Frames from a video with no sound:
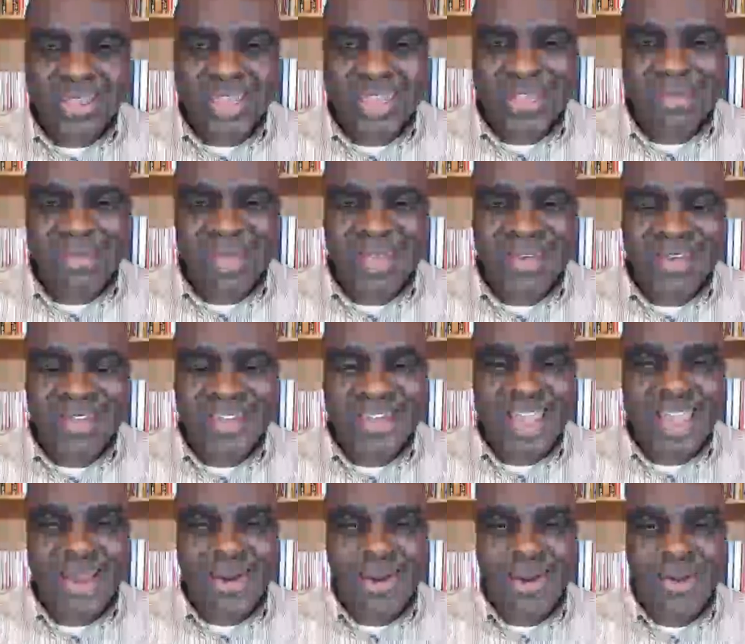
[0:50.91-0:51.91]
Amen.
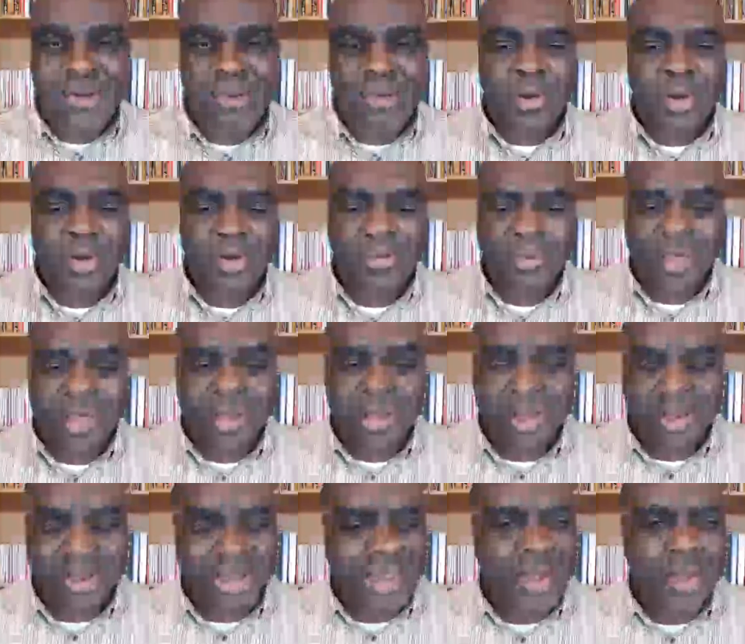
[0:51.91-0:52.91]
Stand on the word of
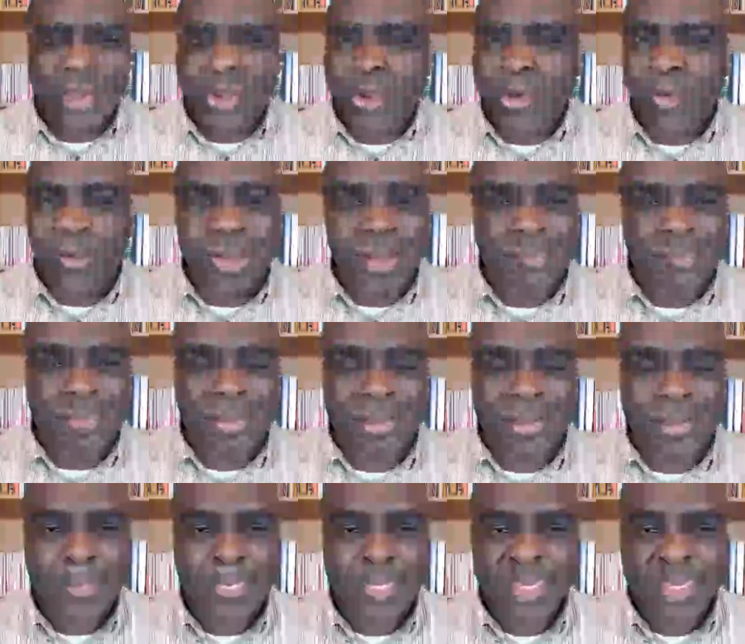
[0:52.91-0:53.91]
God that no weapon,